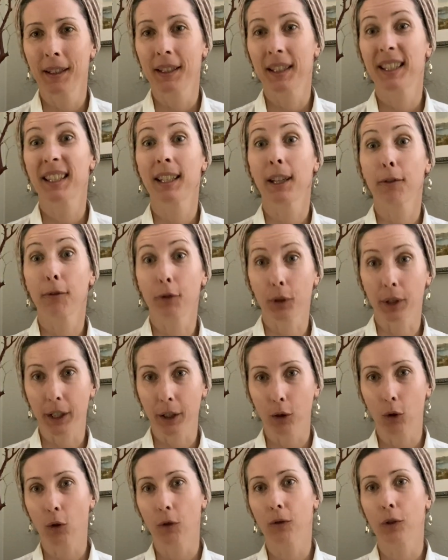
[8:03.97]

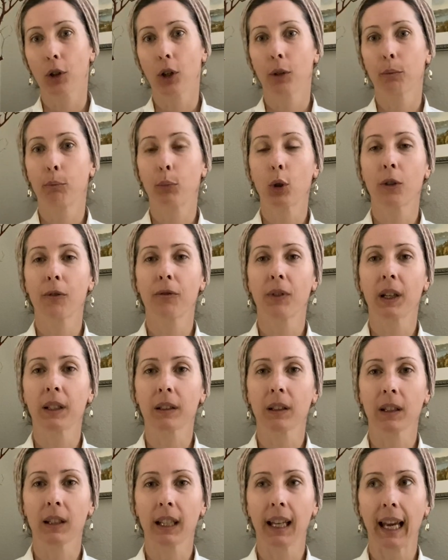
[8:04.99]
suffering over on
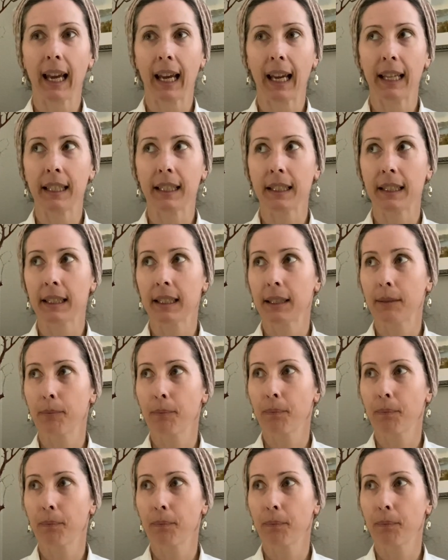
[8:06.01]
BookFunnel and